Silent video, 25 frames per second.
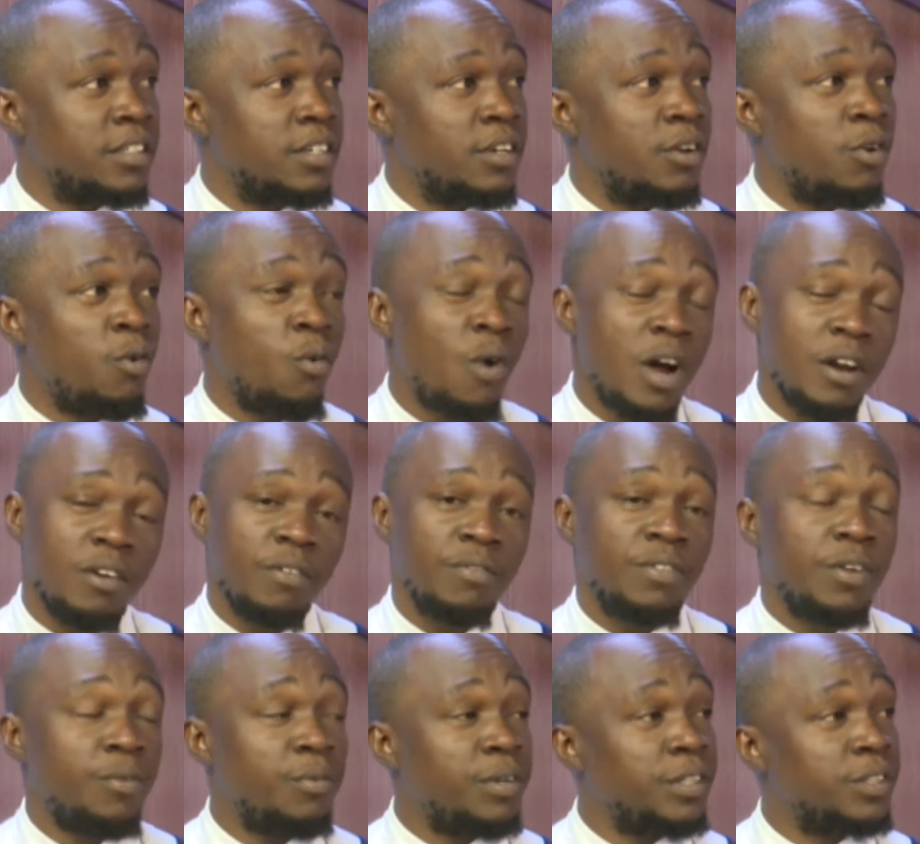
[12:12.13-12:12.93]
One of
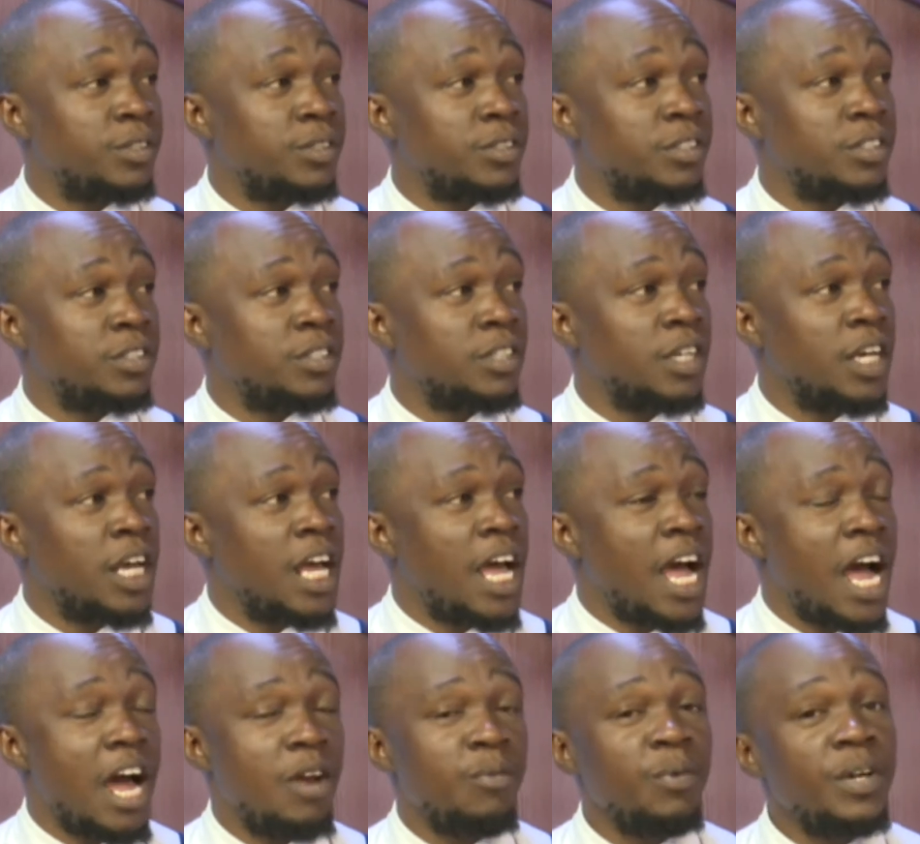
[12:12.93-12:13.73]
the reasons.
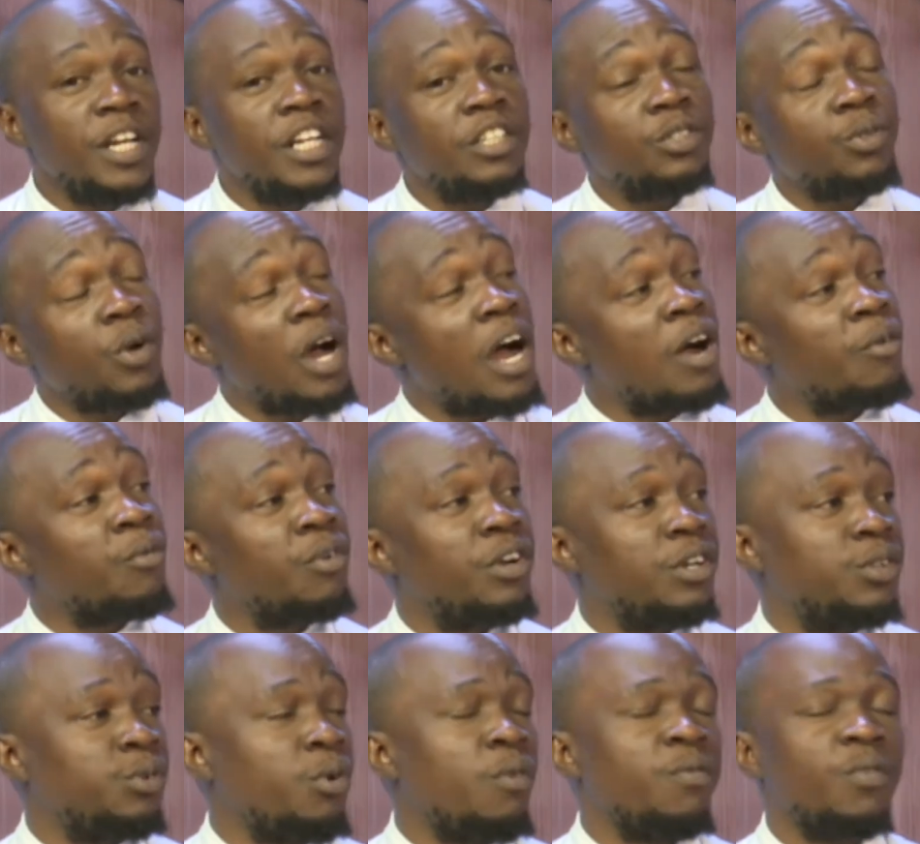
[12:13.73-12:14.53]
And we need to agree
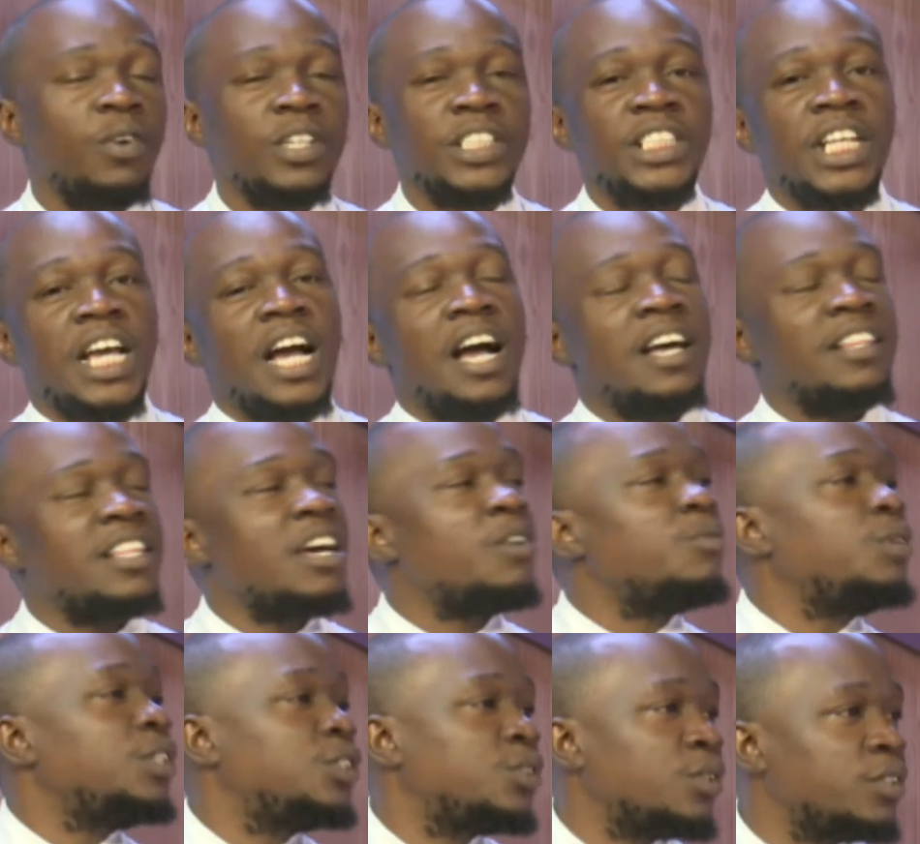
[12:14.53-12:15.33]
to, of course there are other
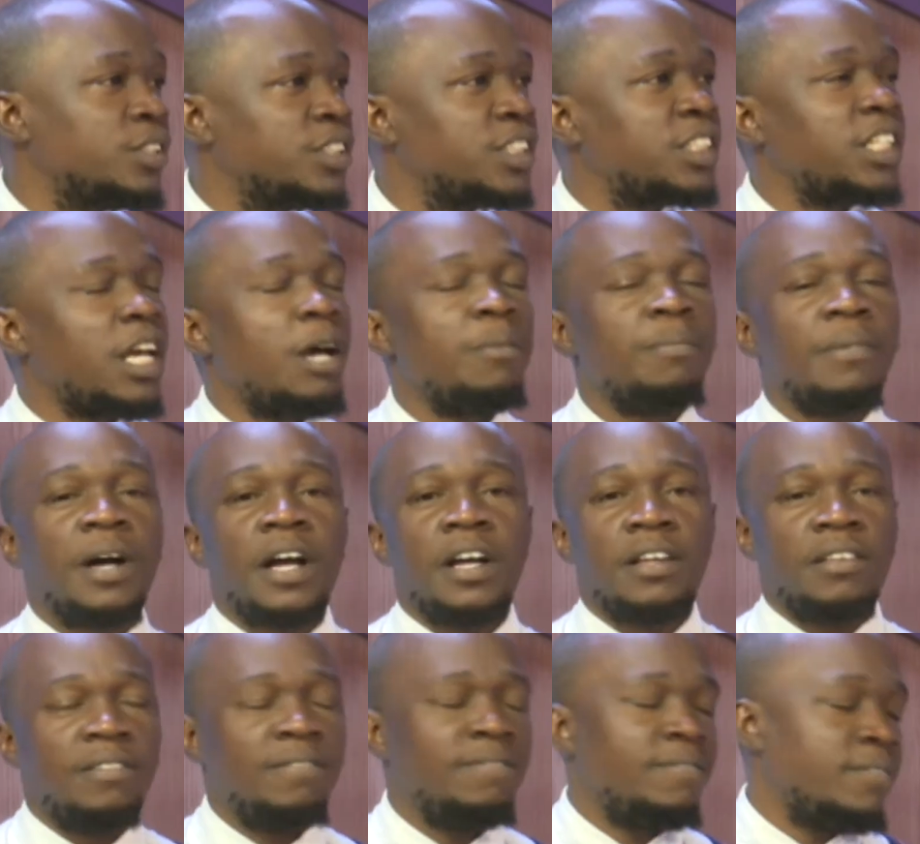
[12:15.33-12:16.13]
reasons. Some are,
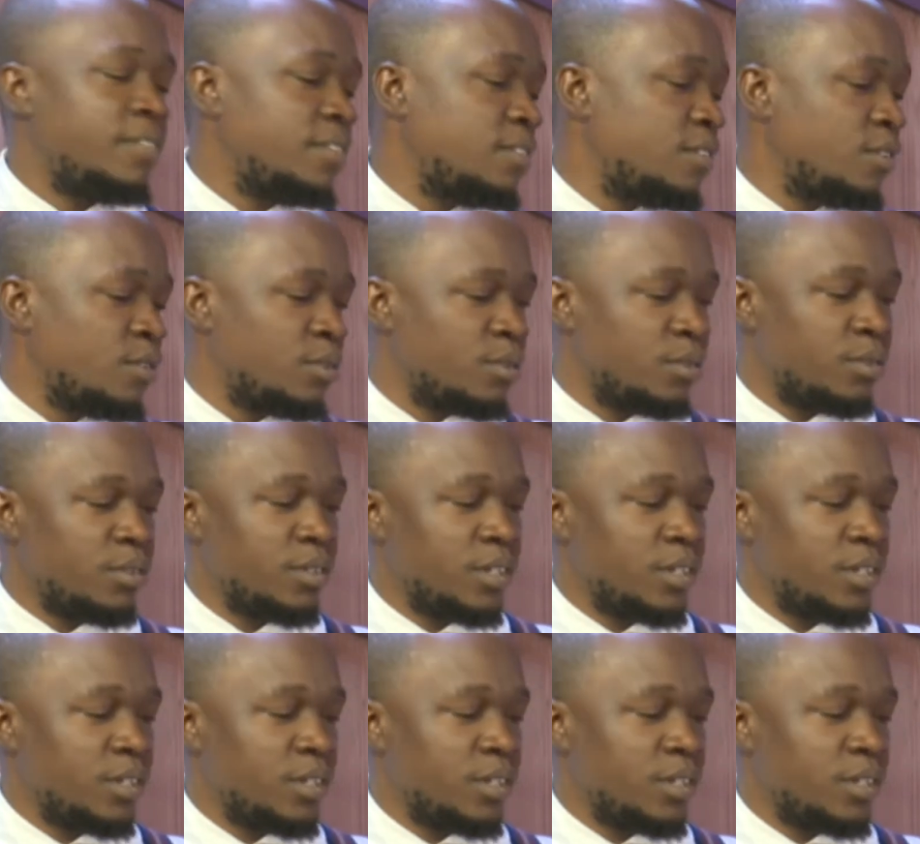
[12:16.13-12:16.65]
you know,